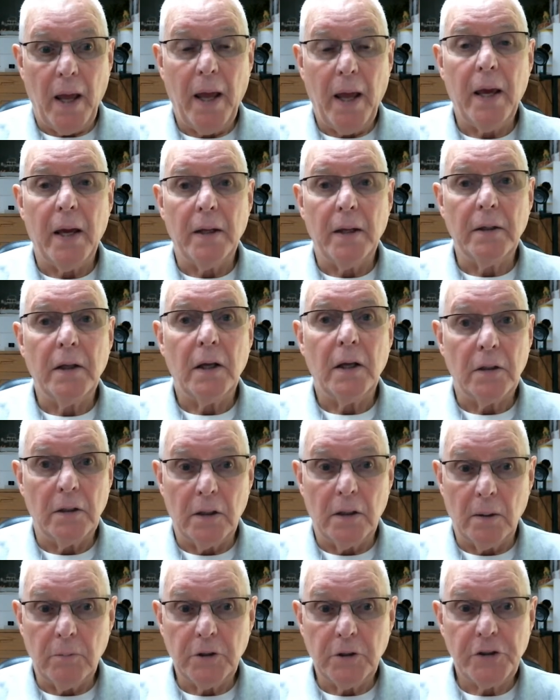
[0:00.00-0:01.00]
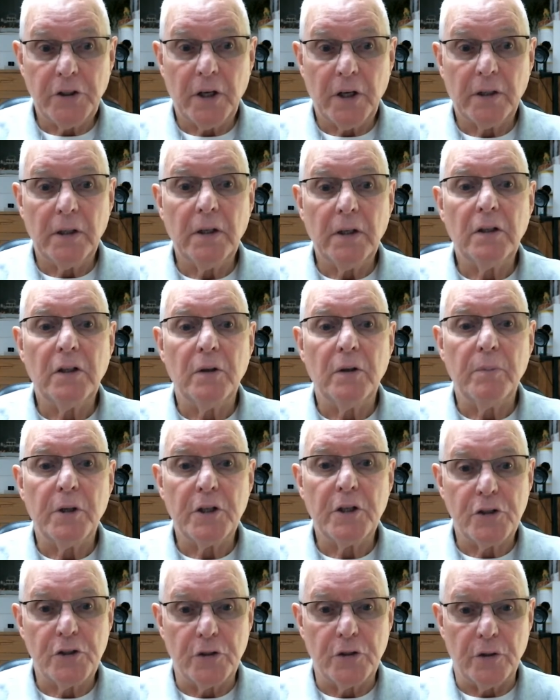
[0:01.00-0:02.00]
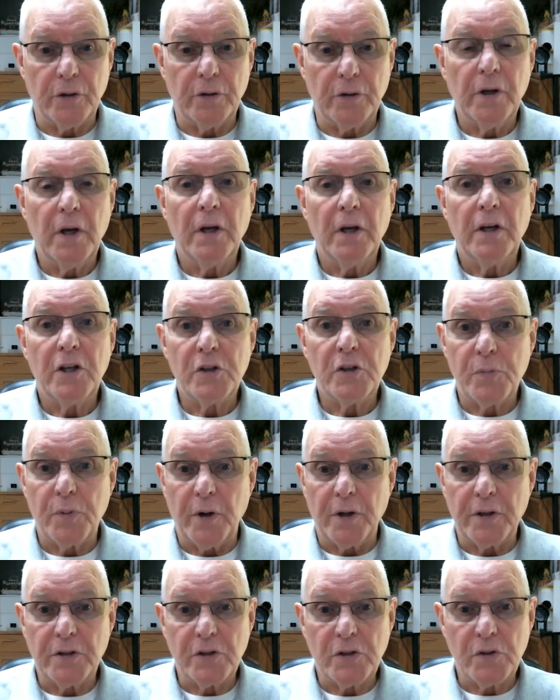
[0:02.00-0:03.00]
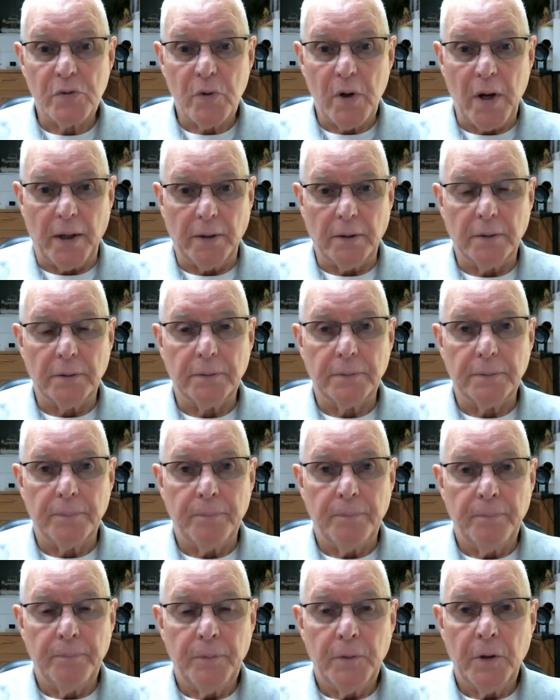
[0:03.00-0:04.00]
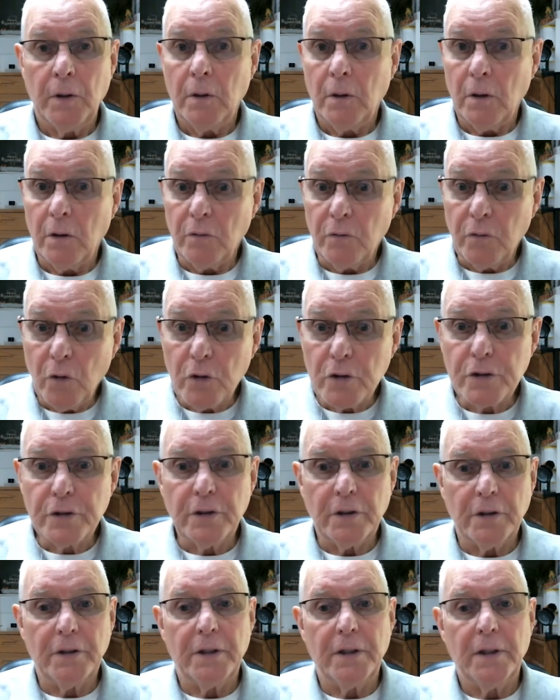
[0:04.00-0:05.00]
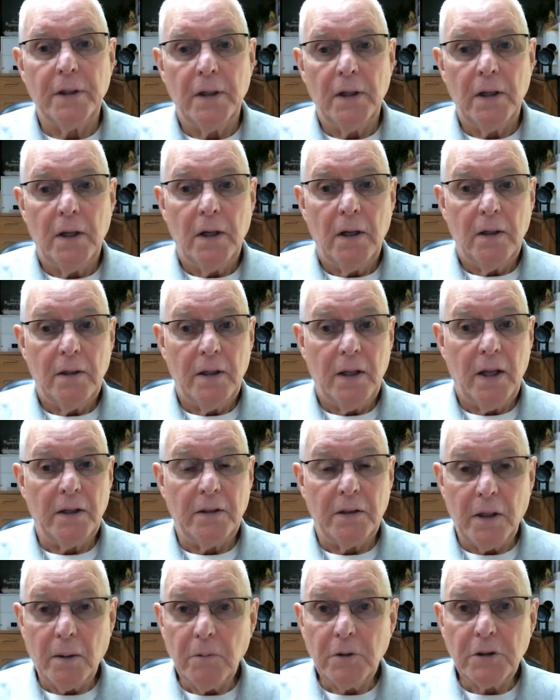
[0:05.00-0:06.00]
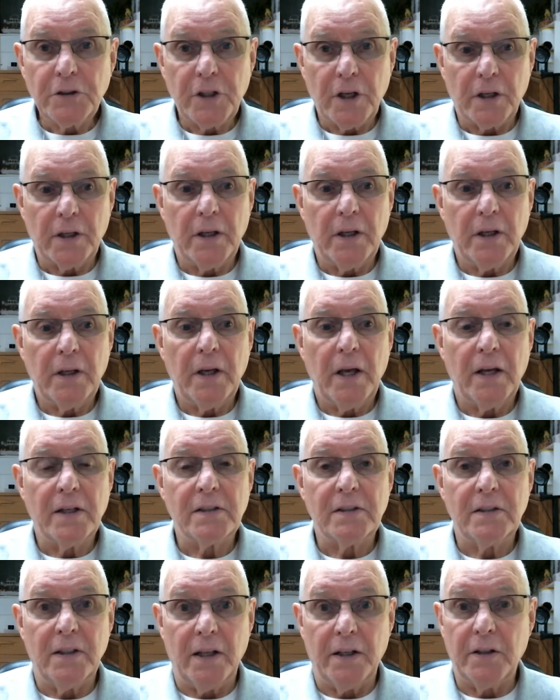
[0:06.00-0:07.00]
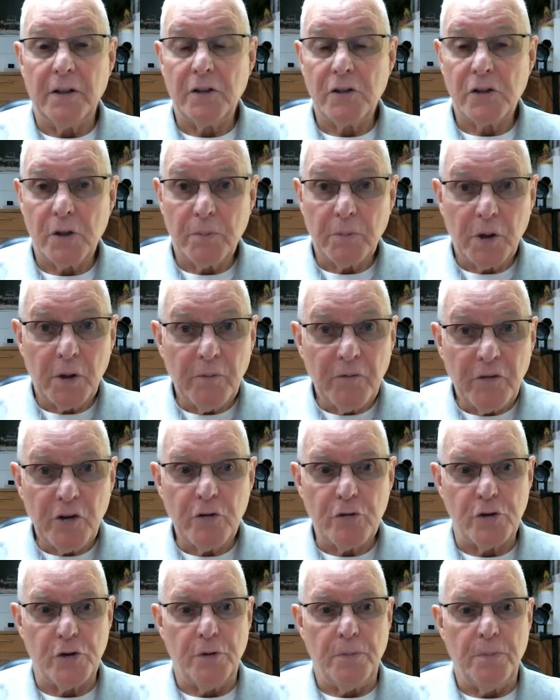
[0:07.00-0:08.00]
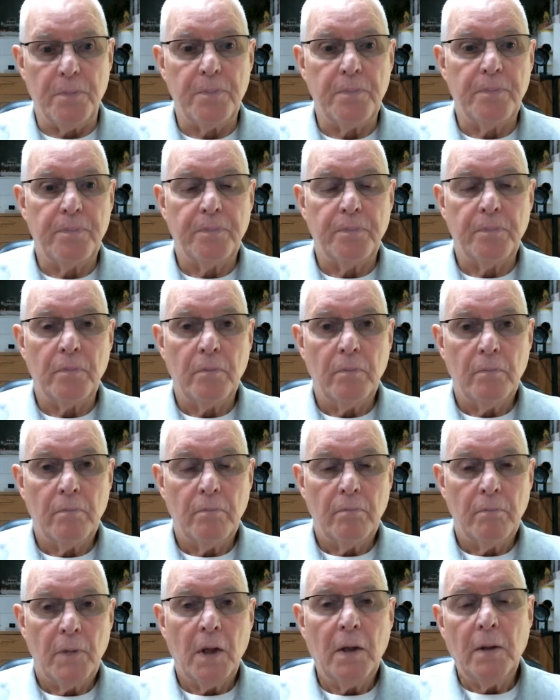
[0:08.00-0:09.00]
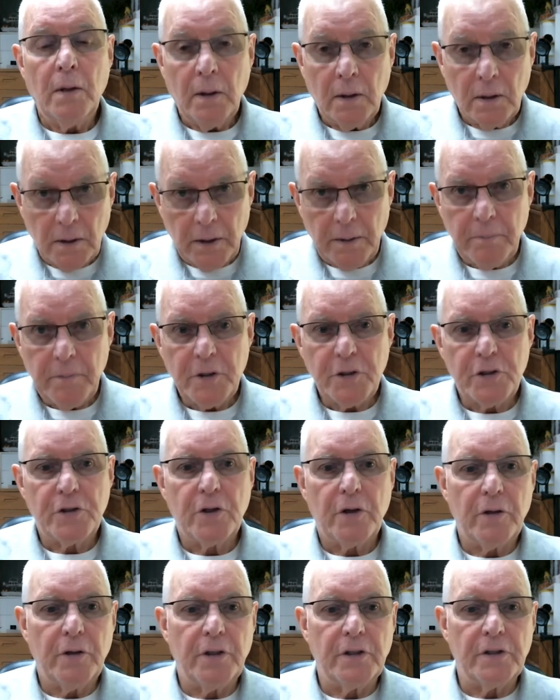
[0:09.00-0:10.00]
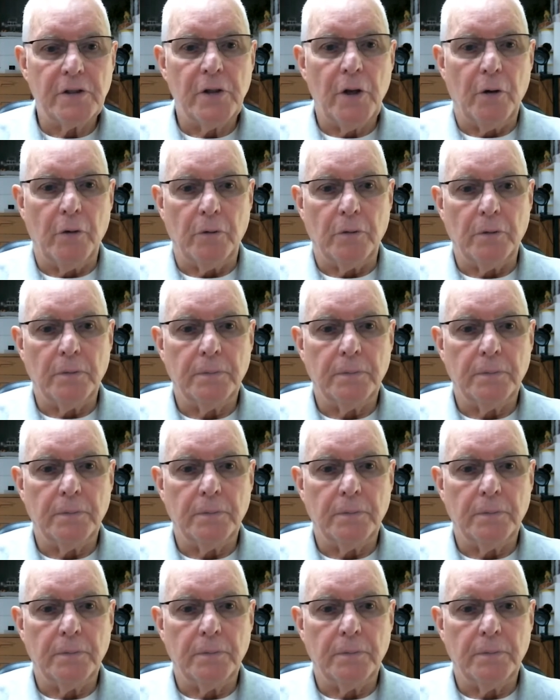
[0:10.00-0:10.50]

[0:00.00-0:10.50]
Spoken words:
and double checking to make sure his price is right. Unfortunately, that double checking has led to some confusion. Let me share his note.